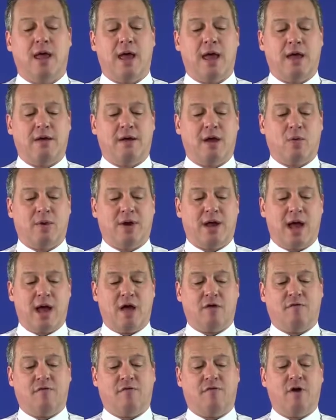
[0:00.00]
And now when
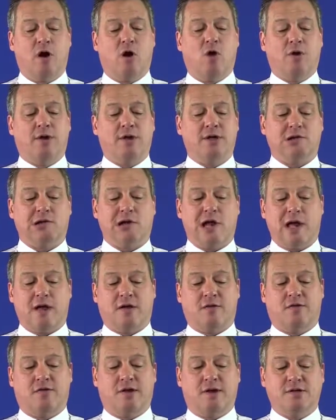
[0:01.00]
I unfold it
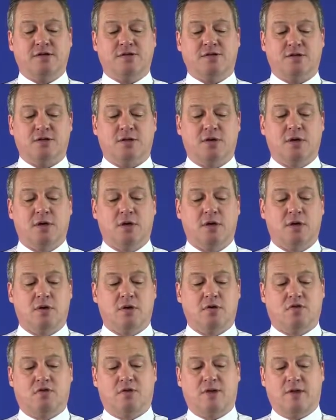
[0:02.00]
like this,
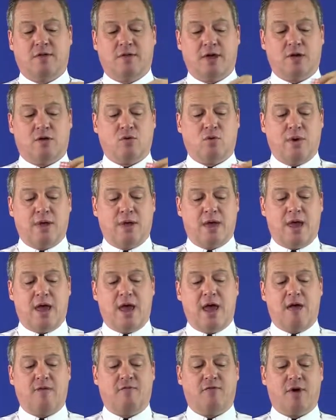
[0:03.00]
you see that we
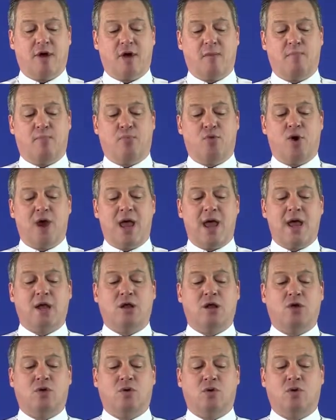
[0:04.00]
have a
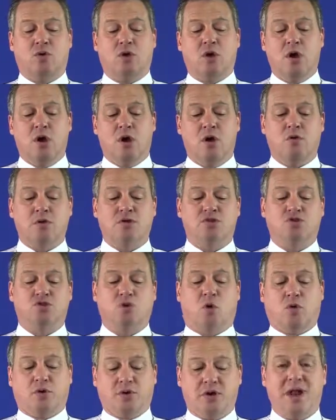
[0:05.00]
brand new
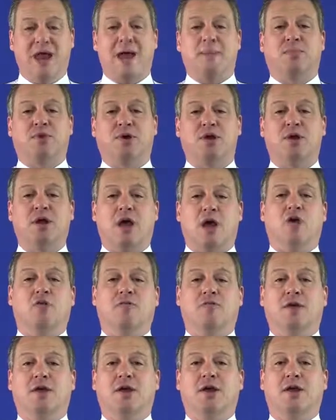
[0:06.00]
restored napkin
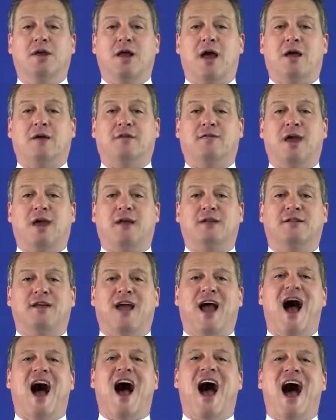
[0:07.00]
over here like that.
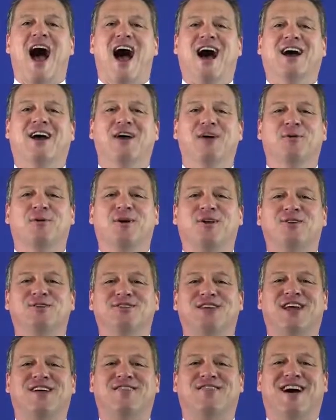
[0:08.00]
Ha! What do you
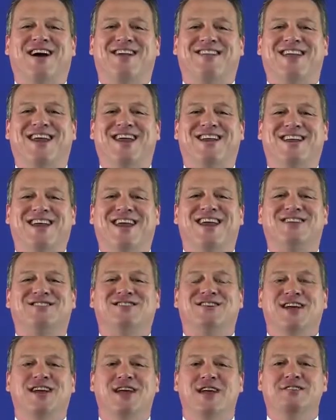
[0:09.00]
say about that?
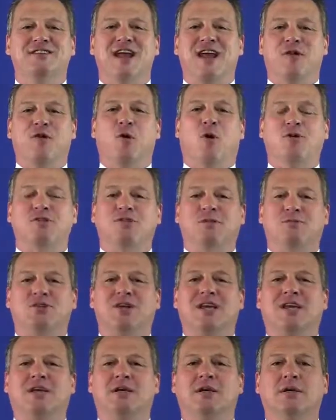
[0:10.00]
Yes? Isn't that an awesome
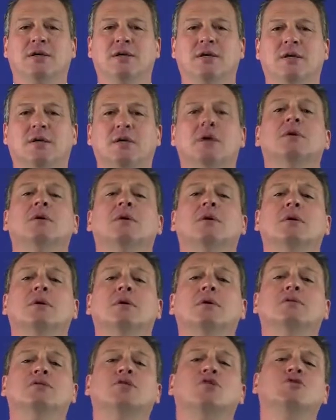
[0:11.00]
trick?
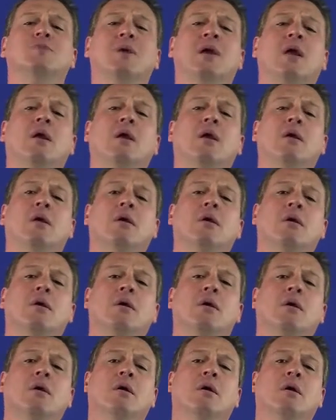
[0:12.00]
Excuse me?
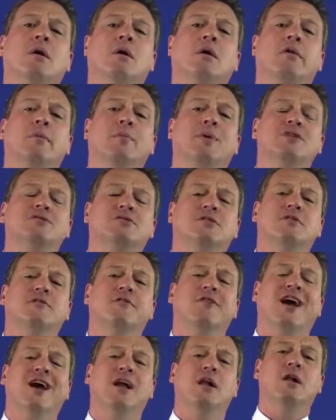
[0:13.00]
The piece that
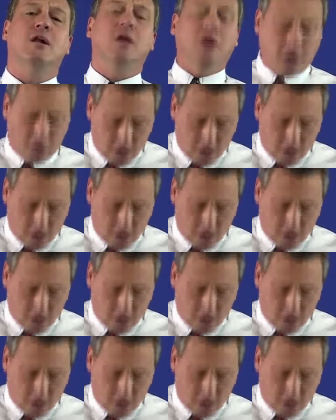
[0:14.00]
fell.